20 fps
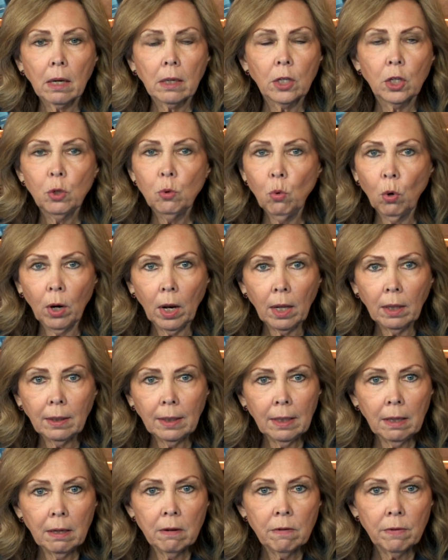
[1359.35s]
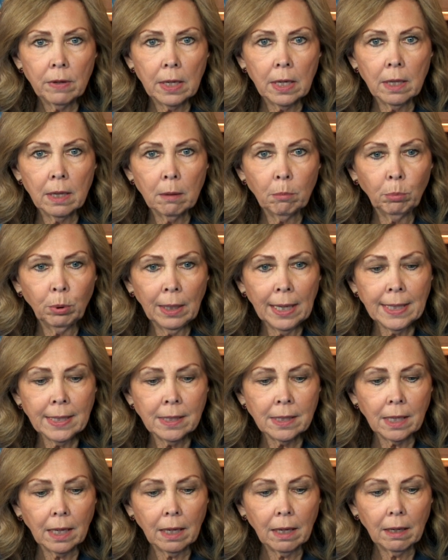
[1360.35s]
You want to live in the
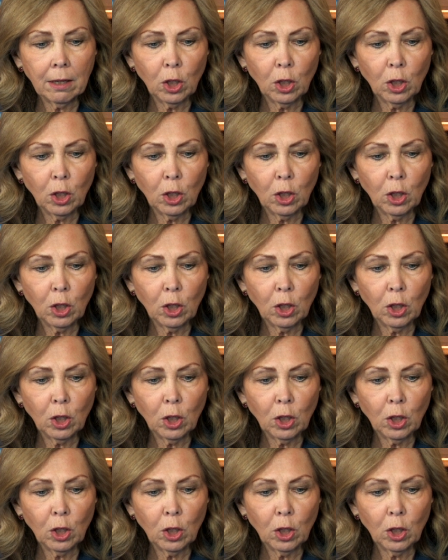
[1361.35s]
blessing.